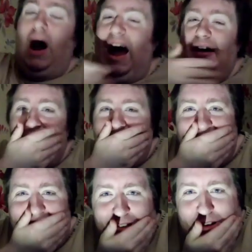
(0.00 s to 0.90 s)
Ow!
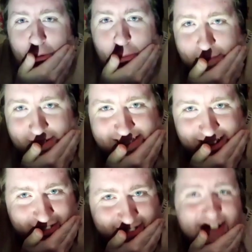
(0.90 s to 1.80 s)
Do I want
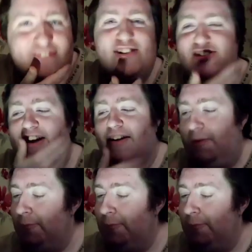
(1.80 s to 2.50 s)
myself underneath the chin?